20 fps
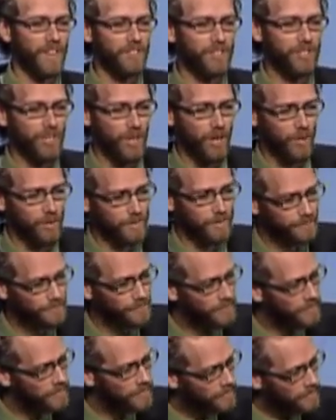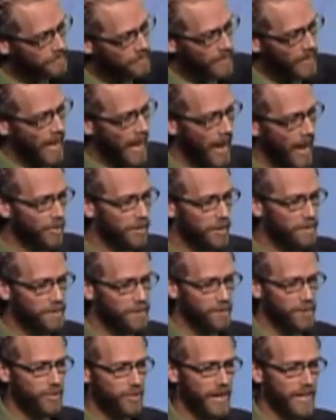So, how did
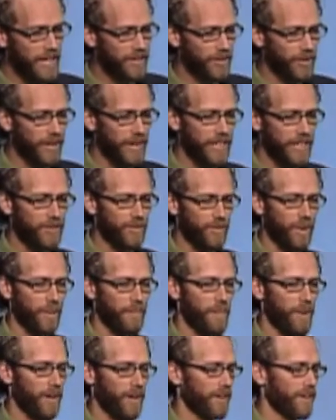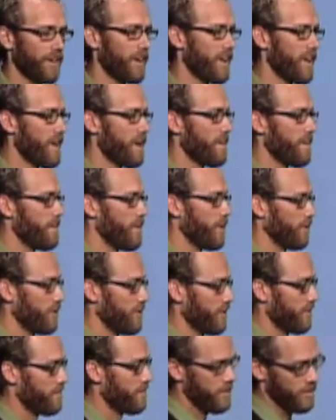voodoo enter into our modern
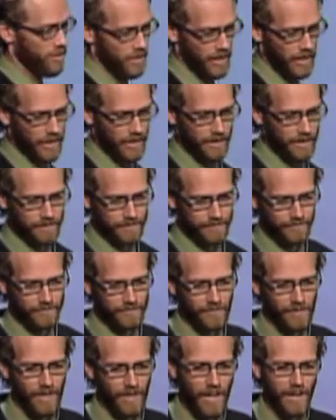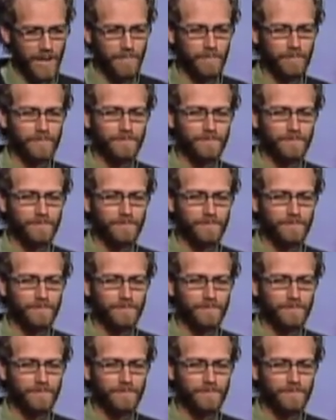modes of music? Okay?